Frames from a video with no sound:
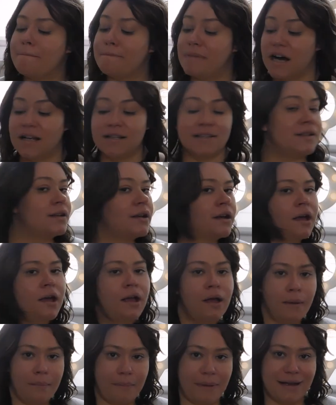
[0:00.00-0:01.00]
But
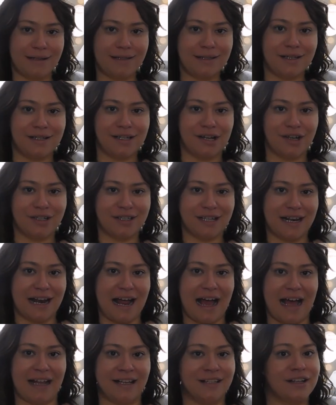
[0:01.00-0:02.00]
back to the task in
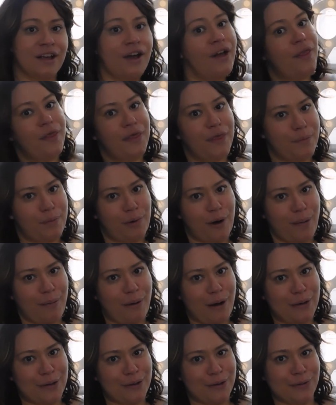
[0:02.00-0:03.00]
hand, the
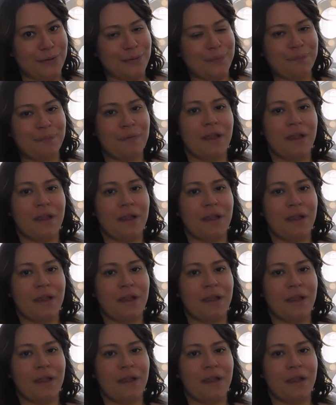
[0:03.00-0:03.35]
Primark haul.